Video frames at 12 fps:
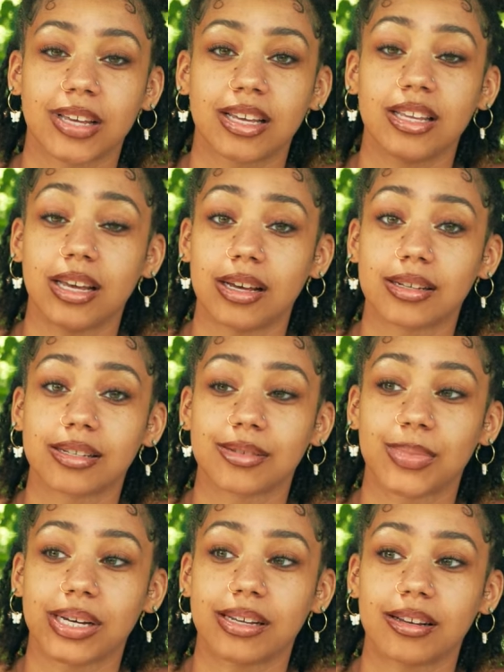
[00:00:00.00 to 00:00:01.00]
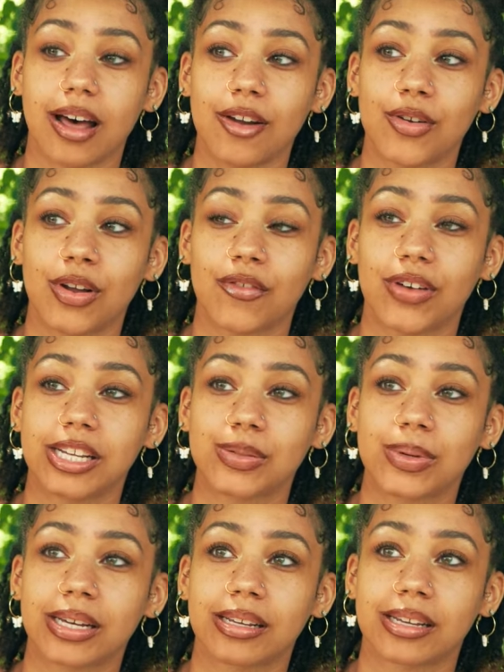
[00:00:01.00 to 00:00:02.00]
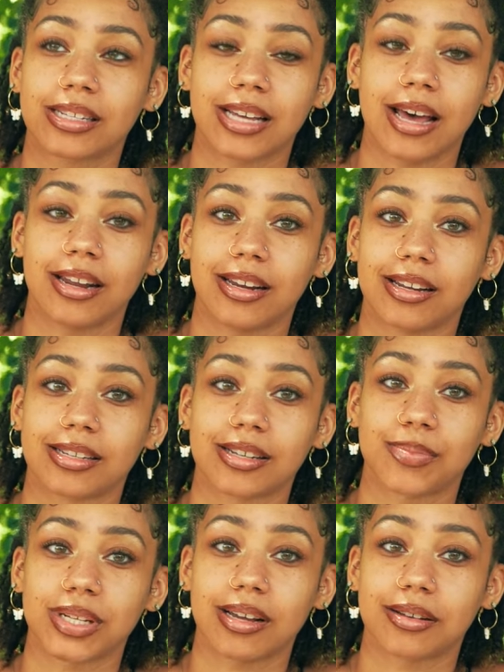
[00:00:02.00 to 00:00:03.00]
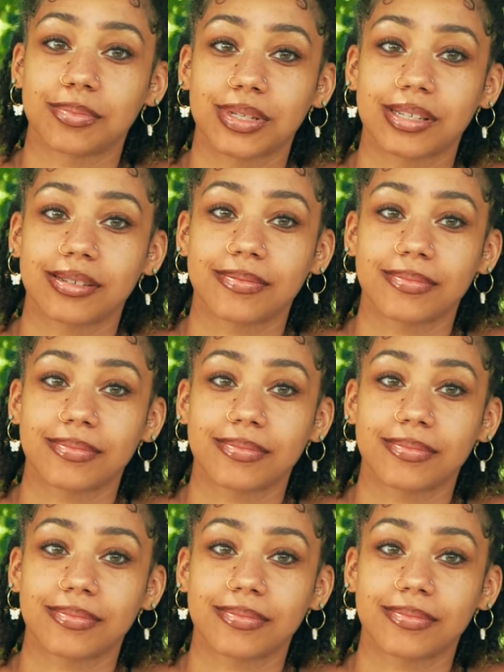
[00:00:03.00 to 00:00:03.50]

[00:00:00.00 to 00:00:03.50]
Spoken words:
Yes, but I don't know. Facebook gets kind of dead sometimes.